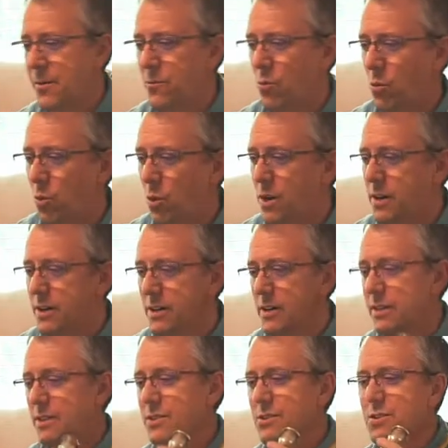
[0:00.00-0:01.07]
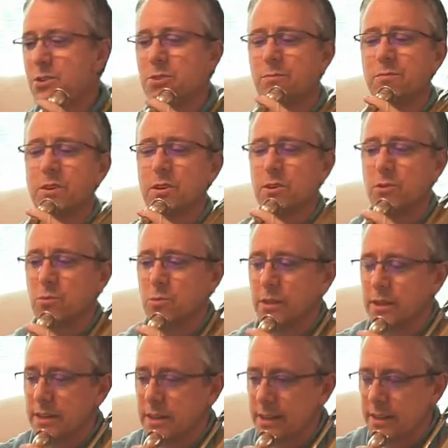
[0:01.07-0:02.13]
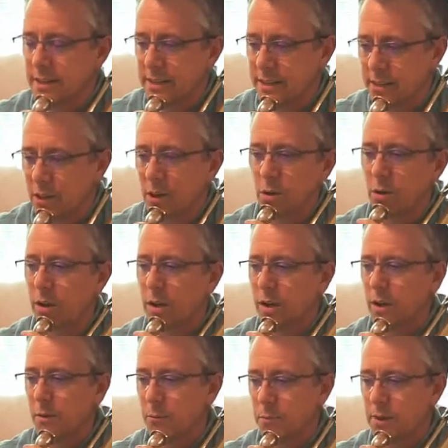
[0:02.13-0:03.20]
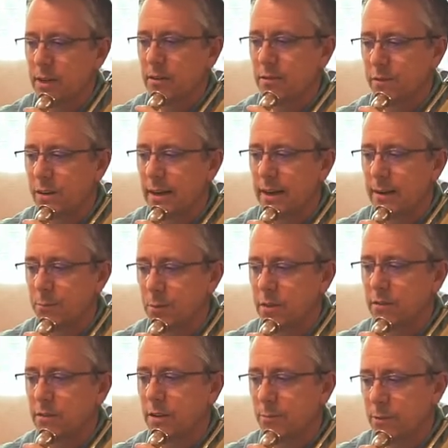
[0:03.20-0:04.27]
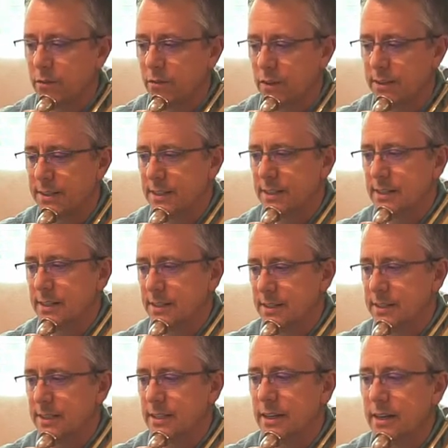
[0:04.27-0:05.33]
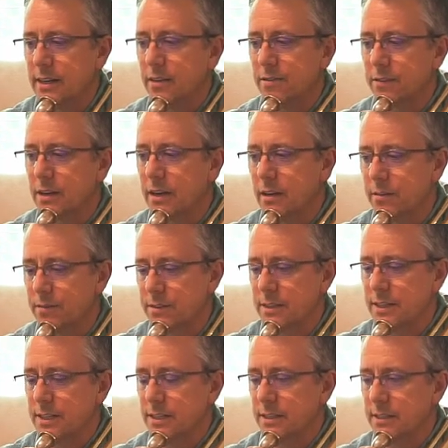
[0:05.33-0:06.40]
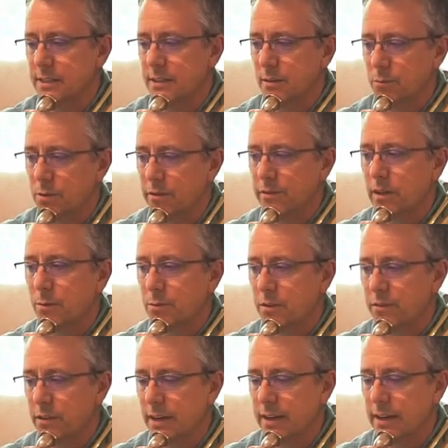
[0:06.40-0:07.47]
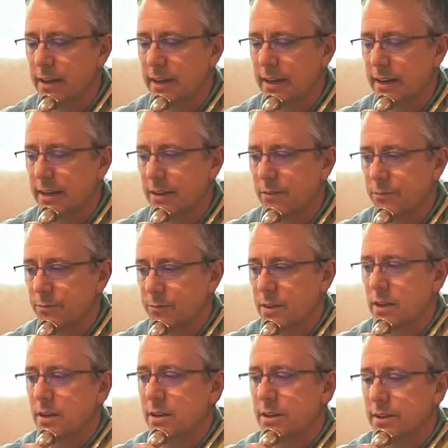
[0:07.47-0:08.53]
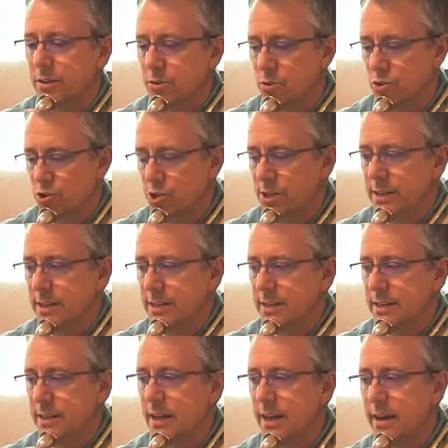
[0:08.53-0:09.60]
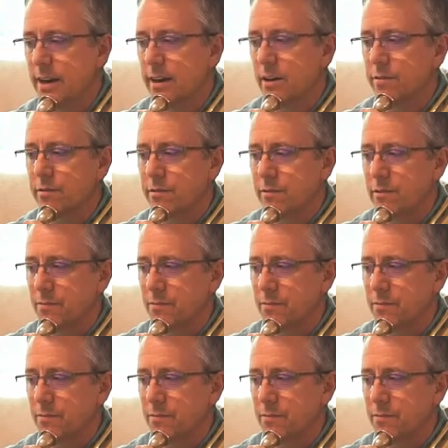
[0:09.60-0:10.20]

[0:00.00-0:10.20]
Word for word: One, two, ready, go. B flat, B flat, B flat, D, D, F, F, D, D, B flat, B flat, A, G, F,